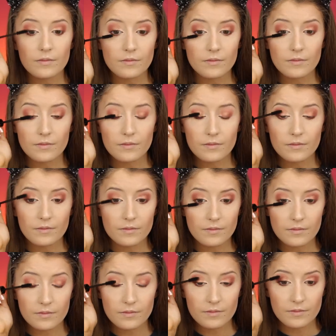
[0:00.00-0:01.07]

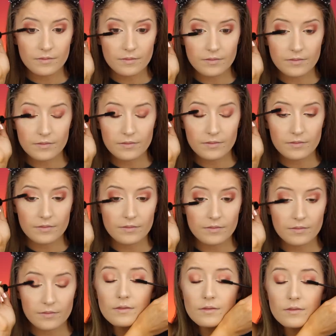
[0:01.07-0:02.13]

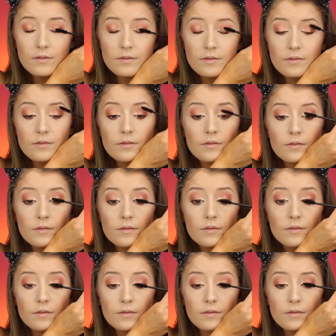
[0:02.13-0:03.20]

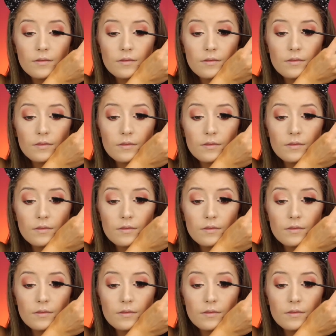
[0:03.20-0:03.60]
(silence)